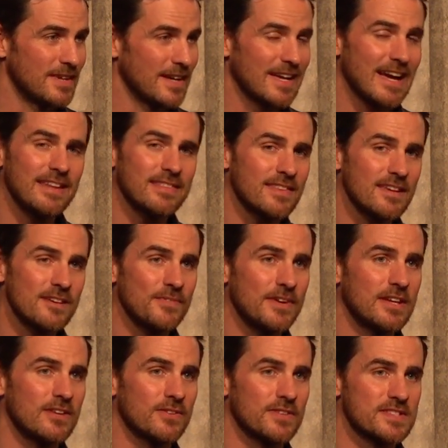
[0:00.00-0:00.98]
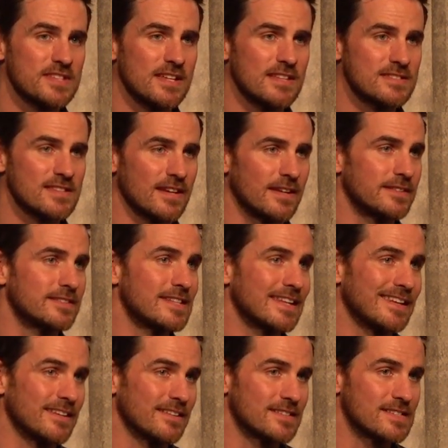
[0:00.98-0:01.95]
I can't think of any other scenes that I
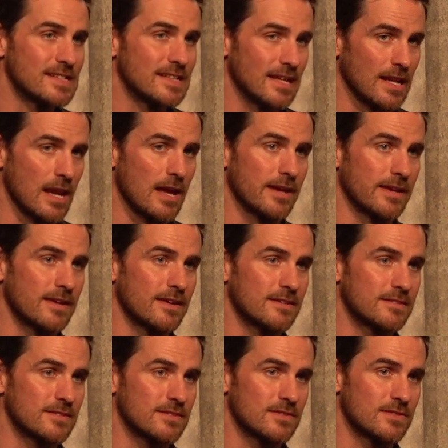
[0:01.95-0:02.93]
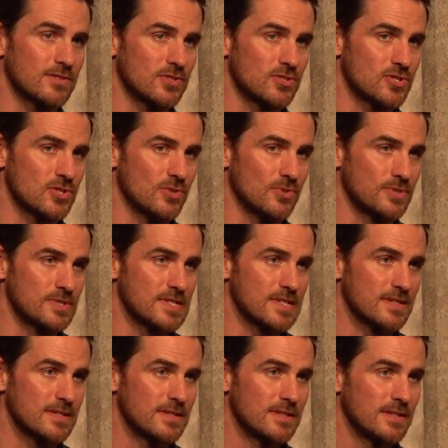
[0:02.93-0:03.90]
didn't like to shoot.